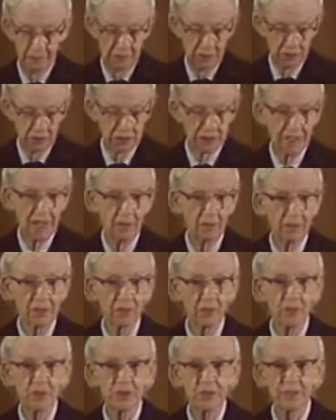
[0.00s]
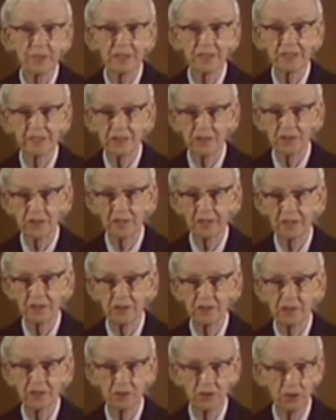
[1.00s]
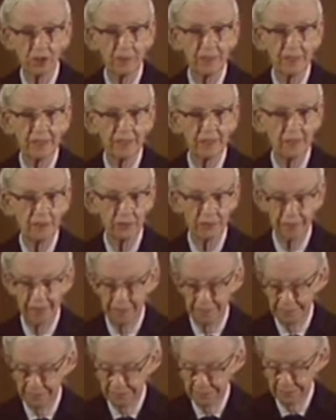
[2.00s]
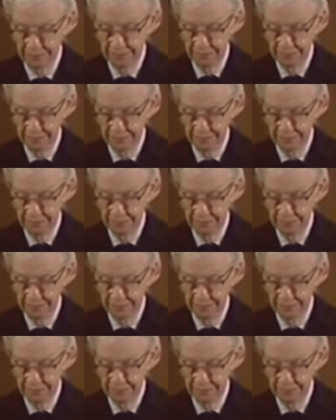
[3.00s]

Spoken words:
She's now in a cruise missile installation in Germany, a lieutenant,